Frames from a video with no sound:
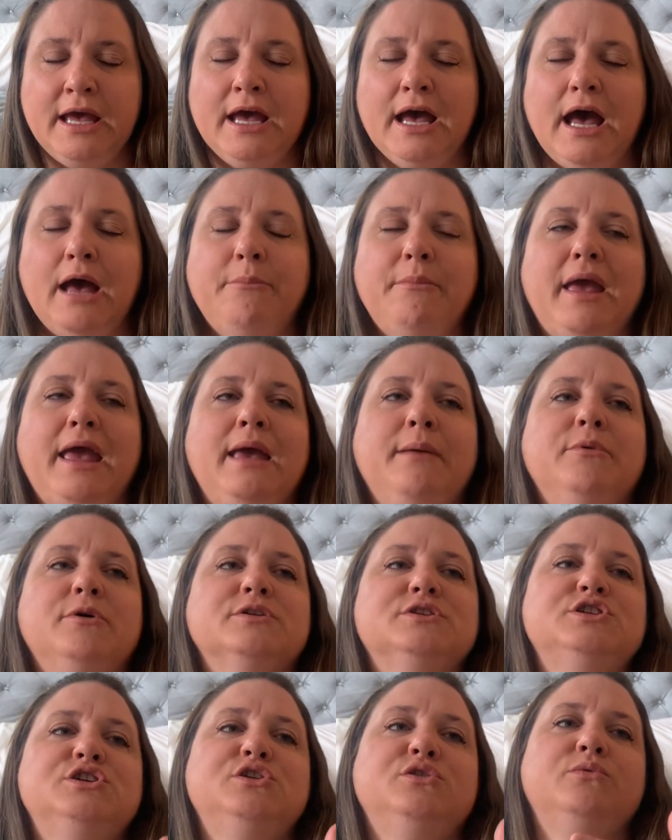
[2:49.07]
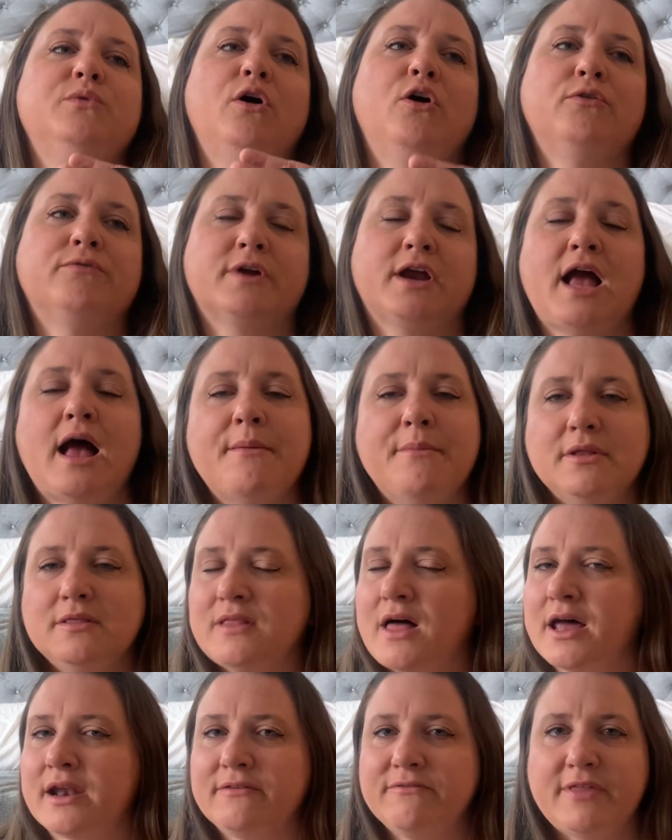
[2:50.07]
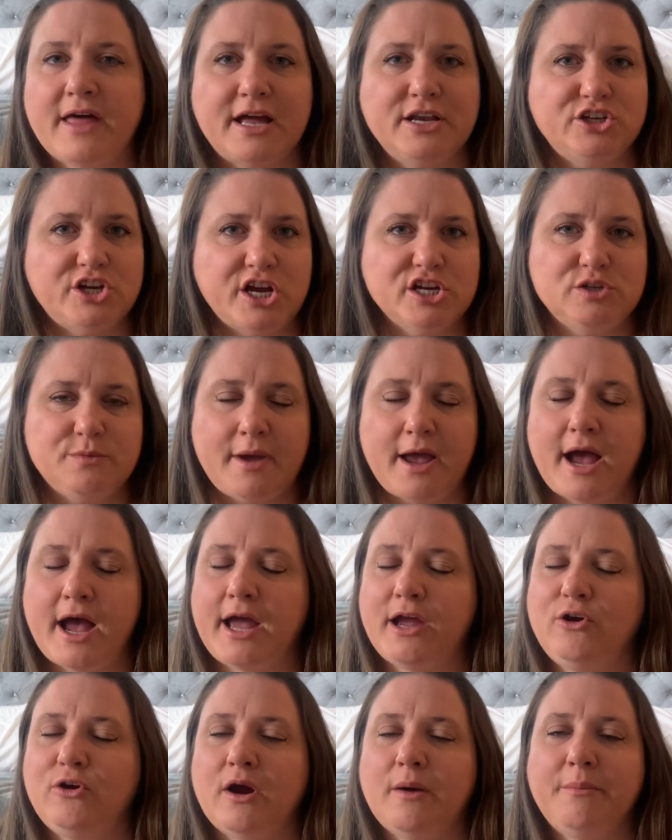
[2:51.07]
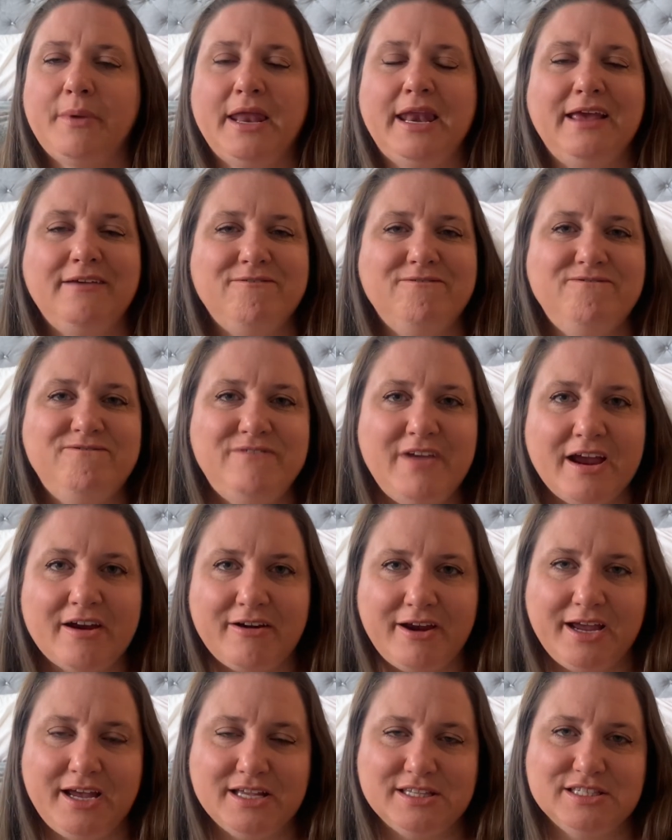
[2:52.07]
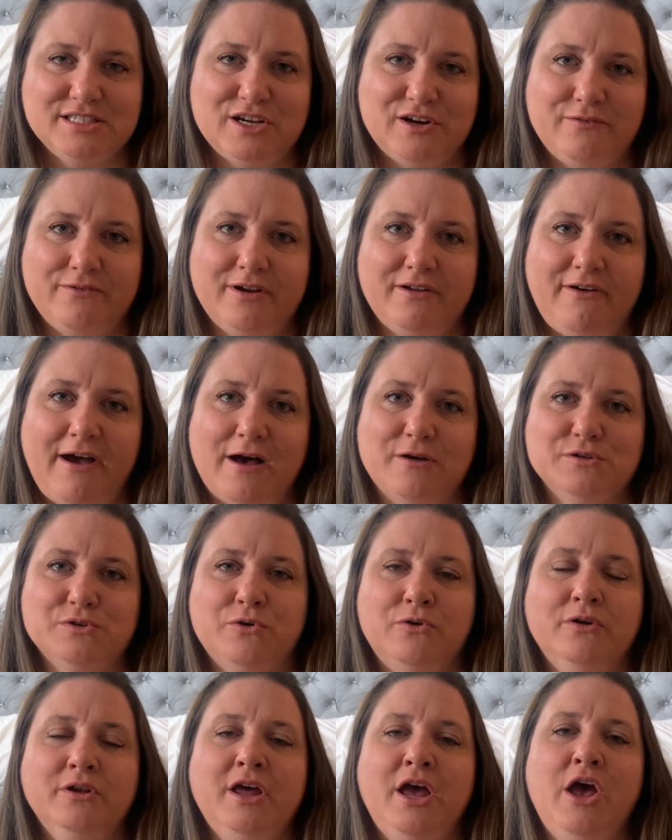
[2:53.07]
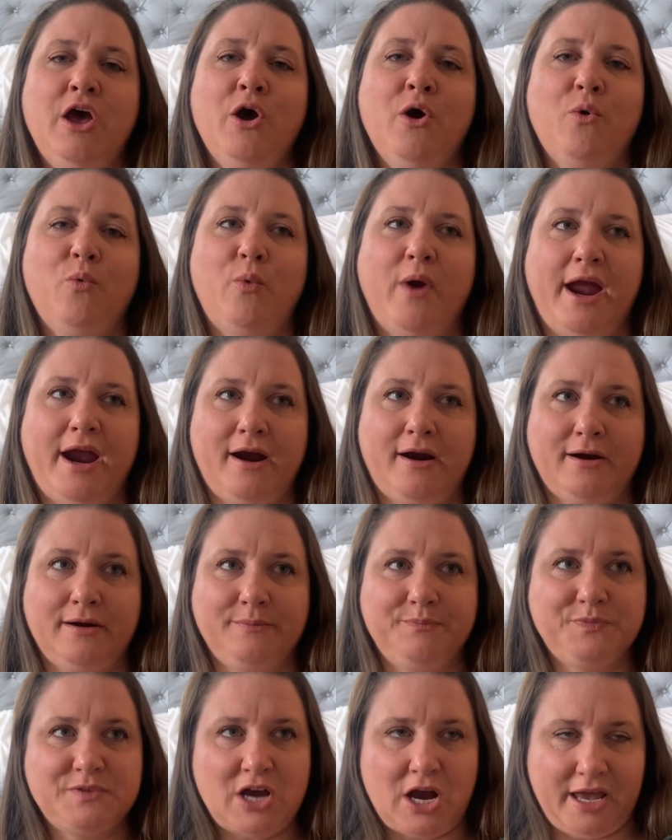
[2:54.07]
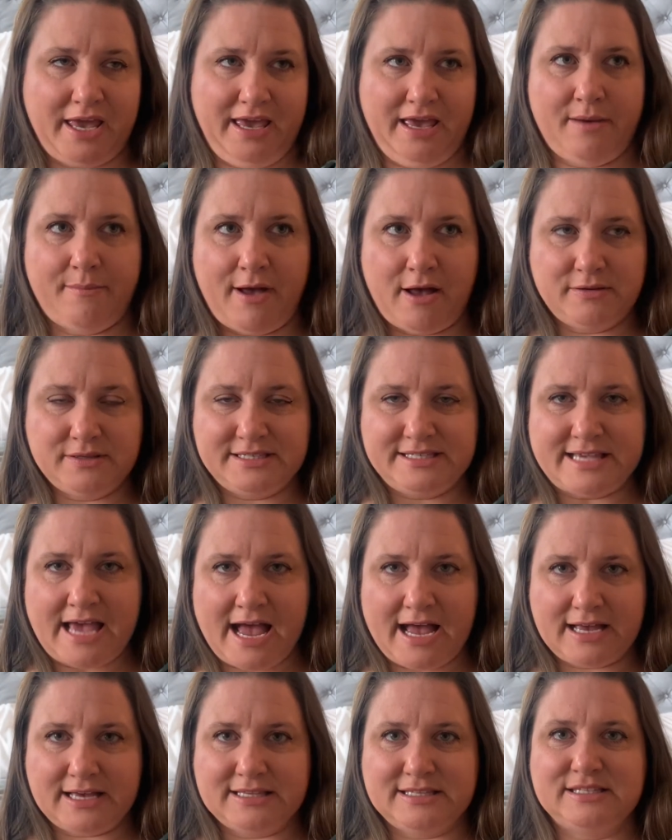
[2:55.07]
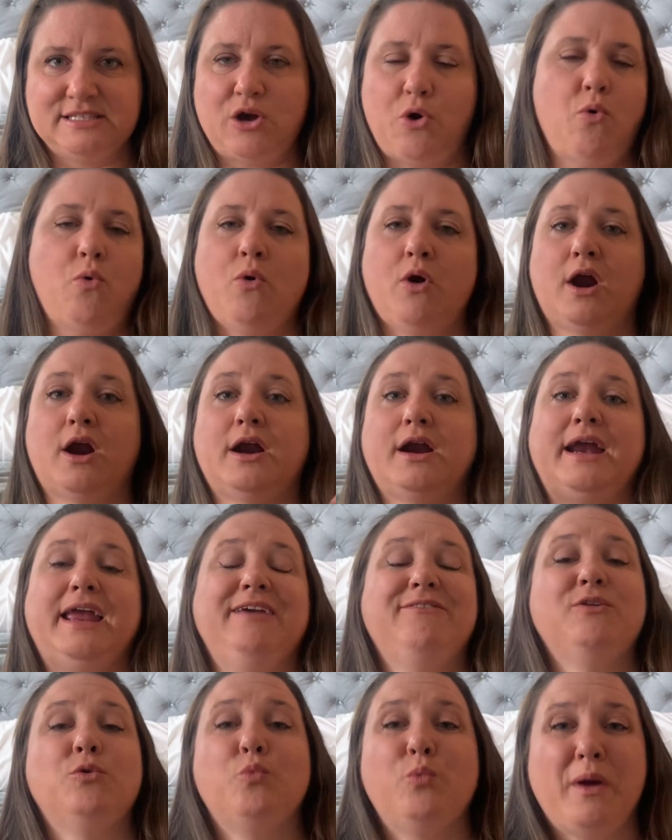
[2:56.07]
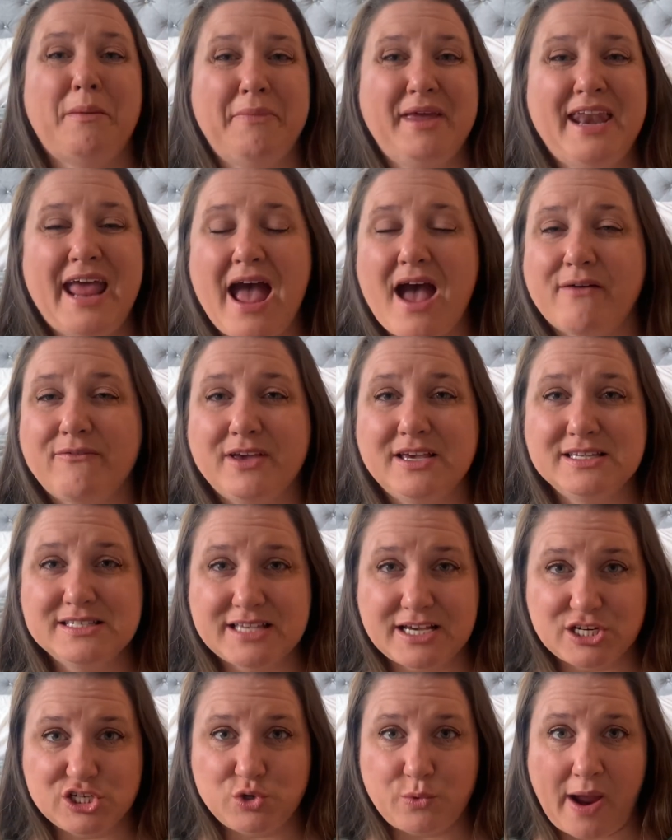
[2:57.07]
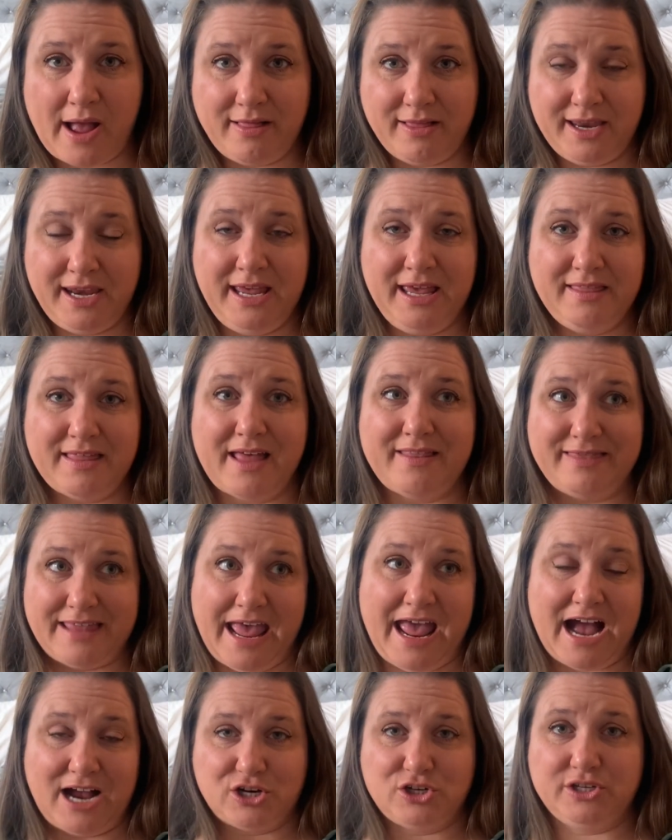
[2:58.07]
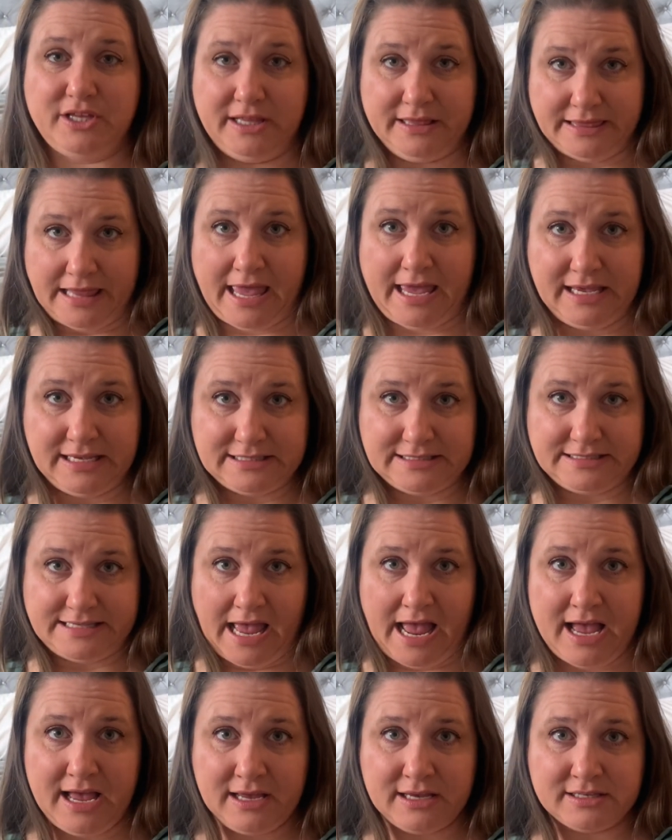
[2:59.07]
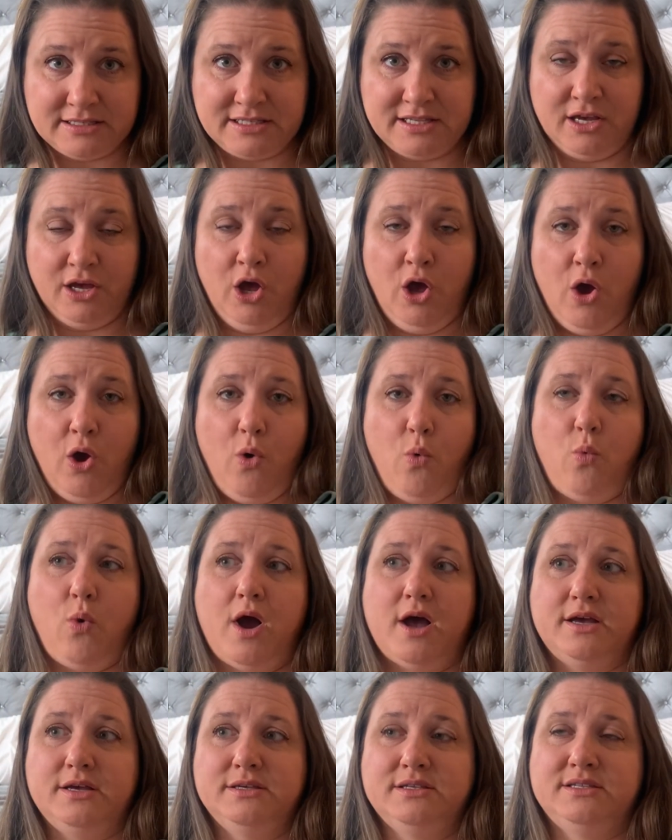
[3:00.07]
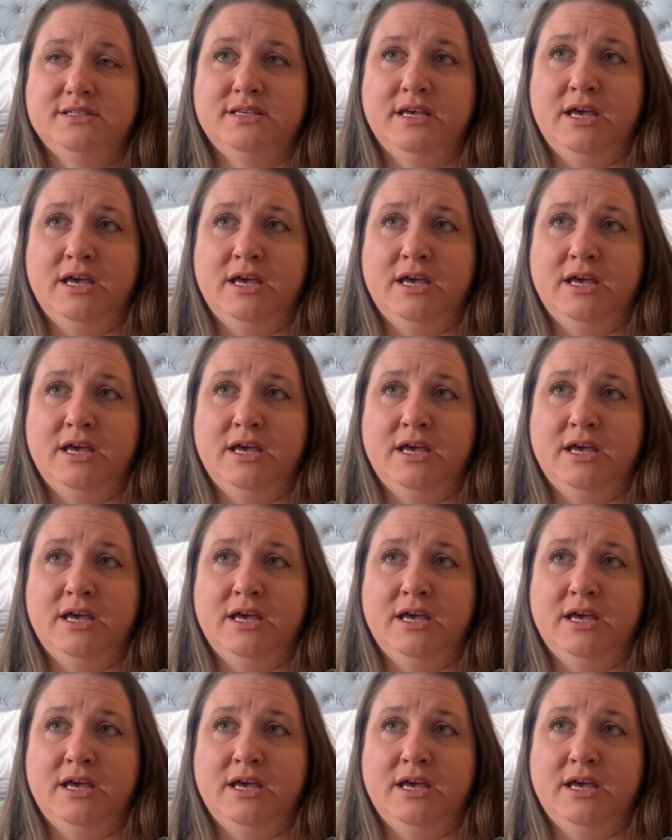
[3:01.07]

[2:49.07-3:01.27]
I'm able to overcome a lot of that judgment. I grew up in a very conservative household where talking about sex or even women having sexuality, that they actually like sex, was